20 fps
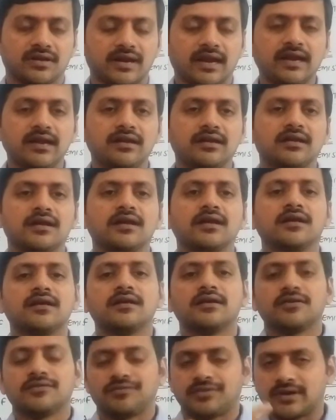right?
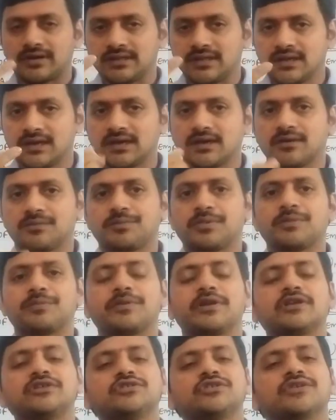For the
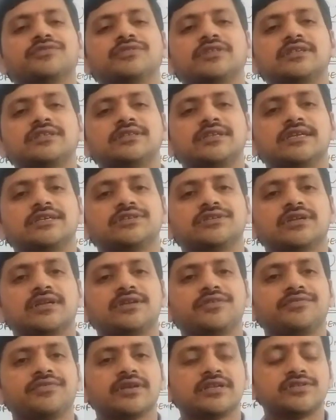preparation of the
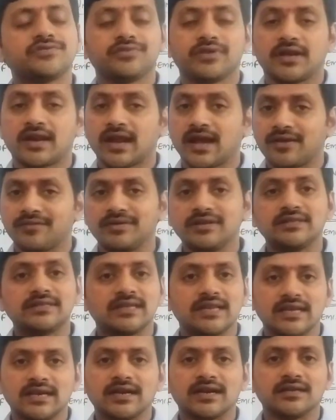stationary phase, we are having
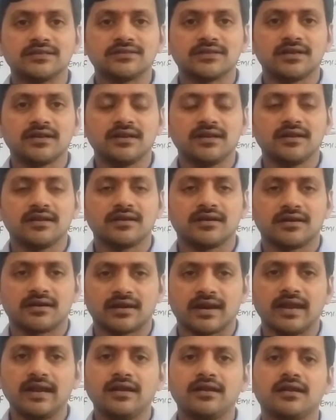silica gel,
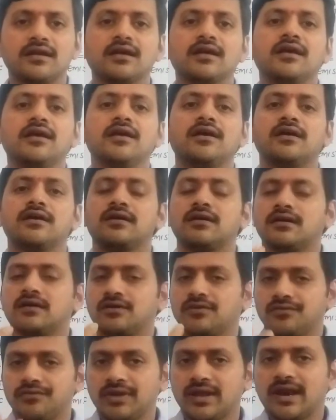right?
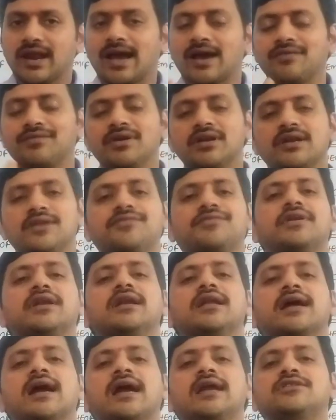We are having
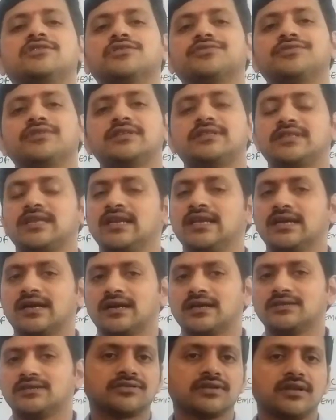different kinds of the
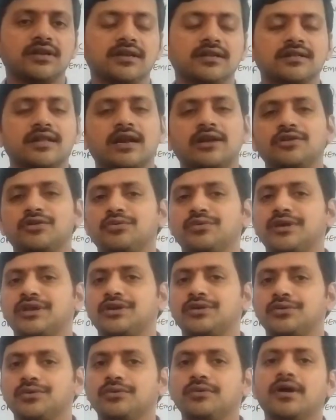silica gel, that you
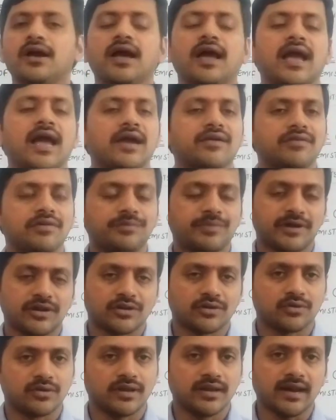need to have a
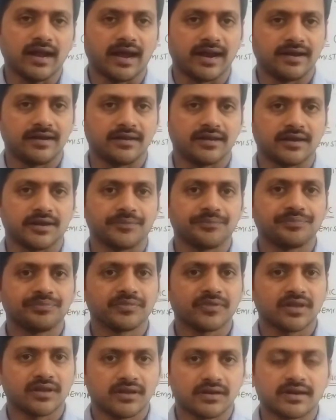particular idea,
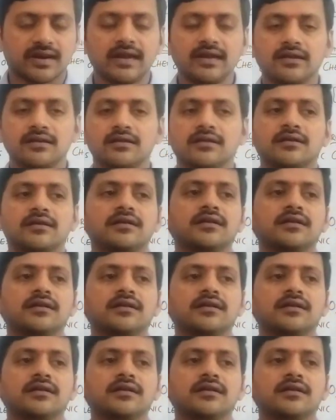right?